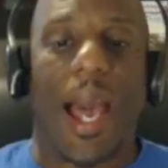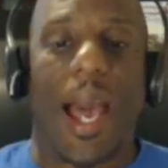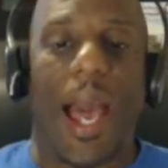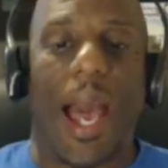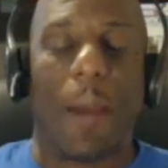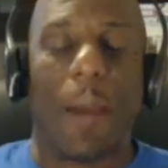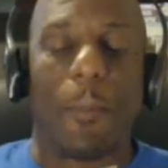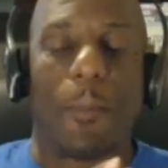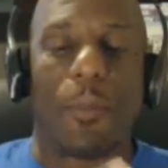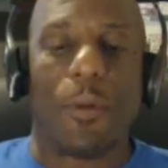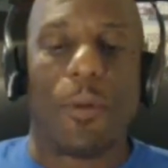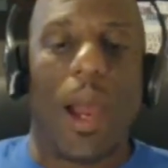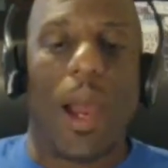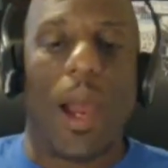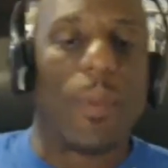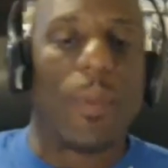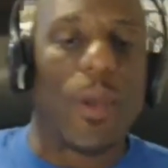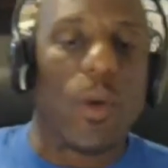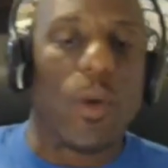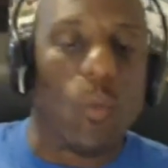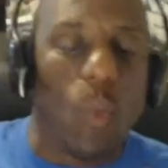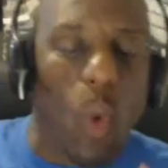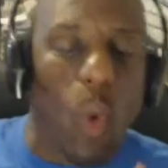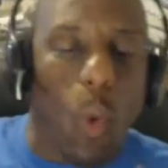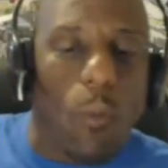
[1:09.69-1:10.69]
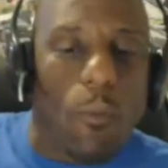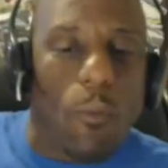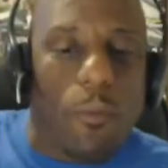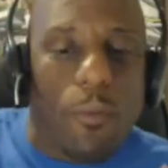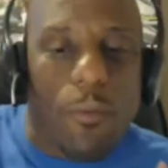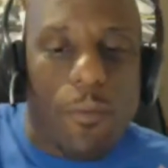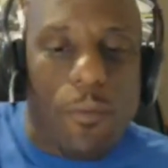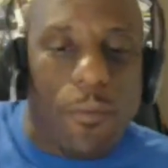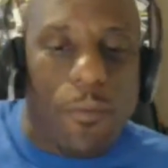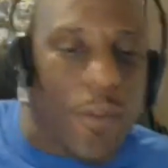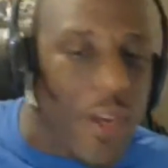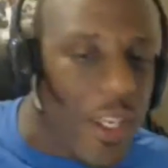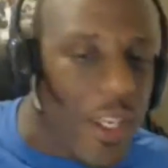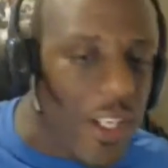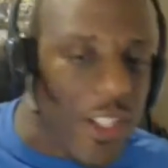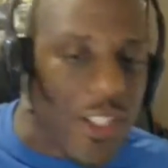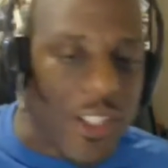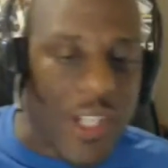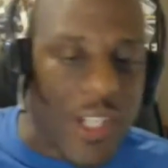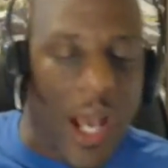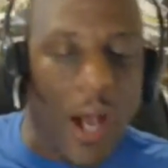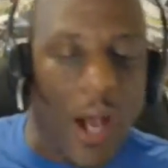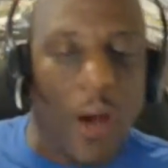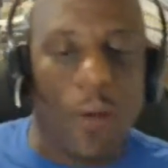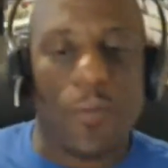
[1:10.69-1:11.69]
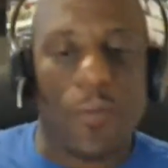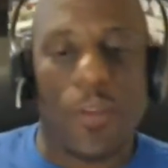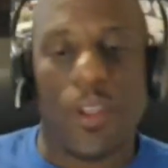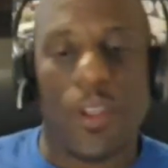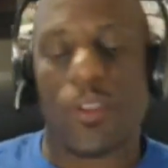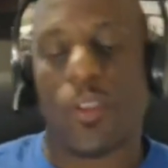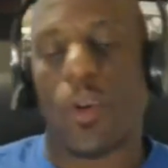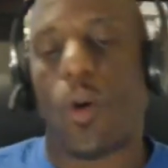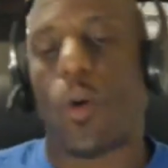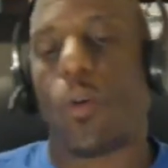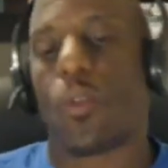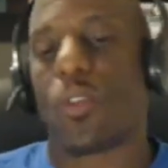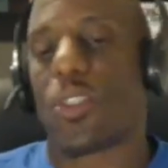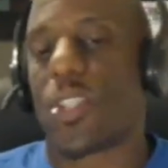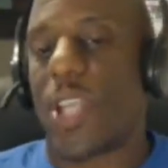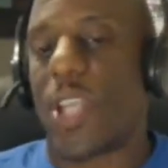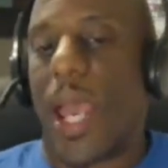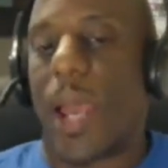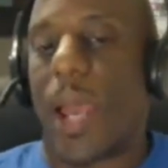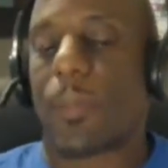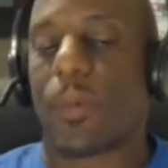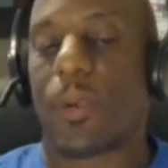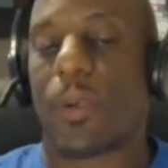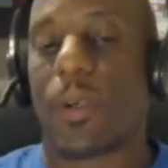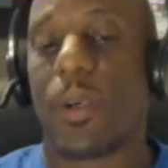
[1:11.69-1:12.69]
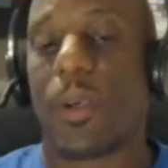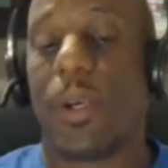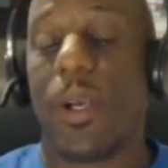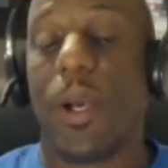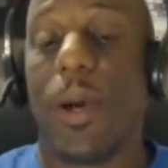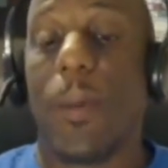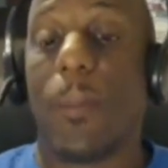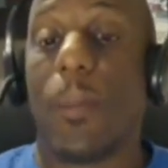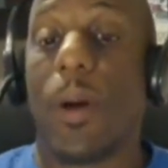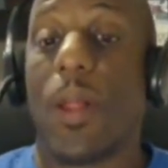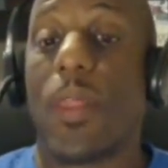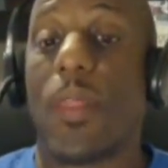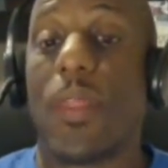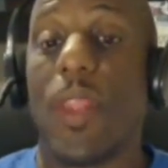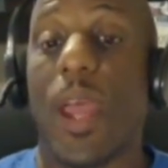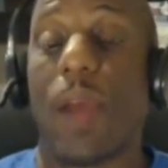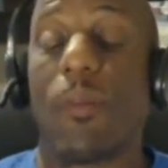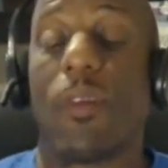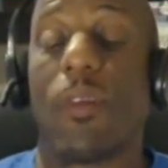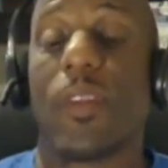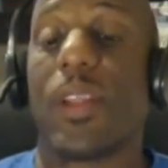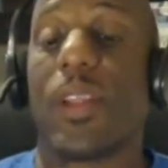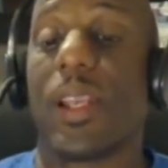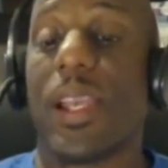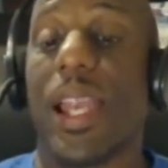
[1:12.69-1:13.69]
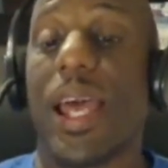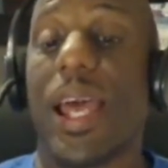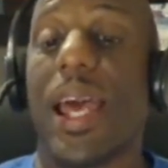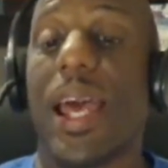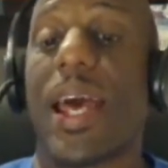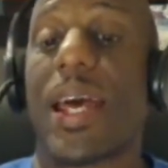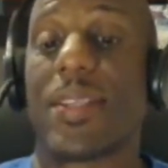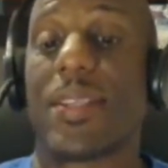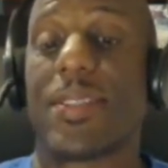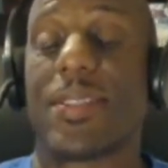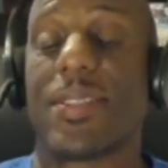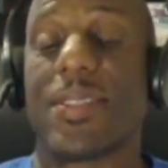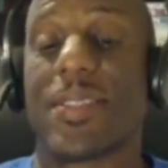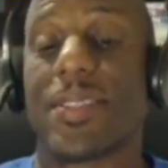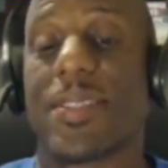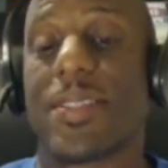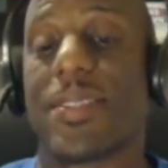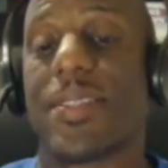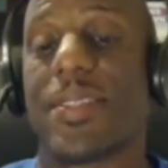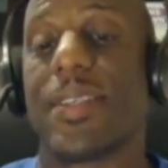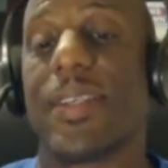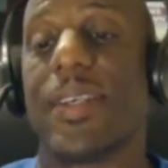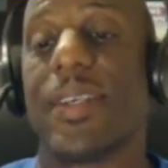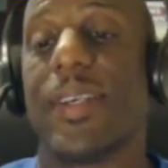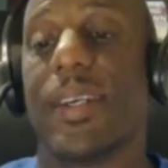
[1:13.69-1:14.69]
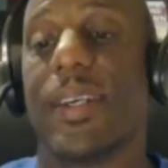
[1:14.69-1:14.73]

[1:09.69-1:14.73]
I probably won't finish out this whole chapter. But nevertheless,